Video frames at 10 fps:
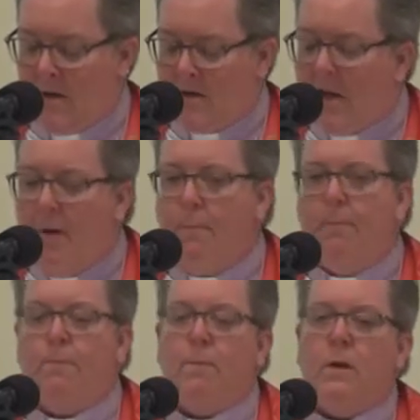
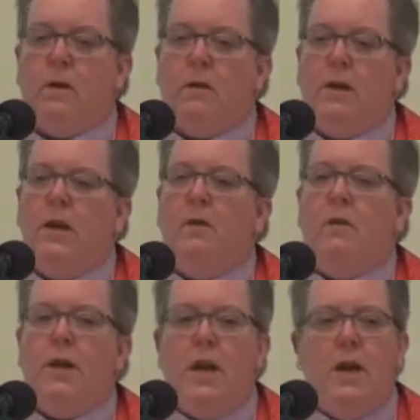Some
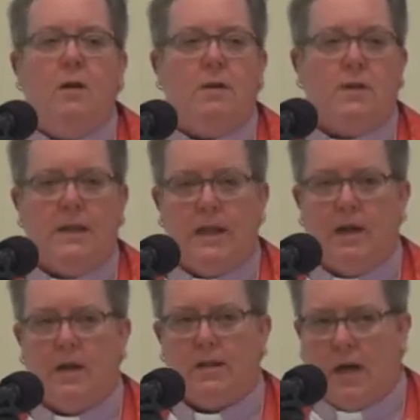legally here
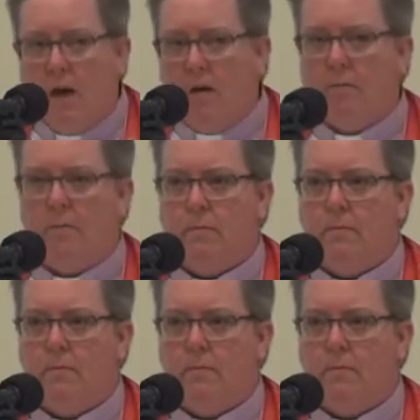seeking asylum,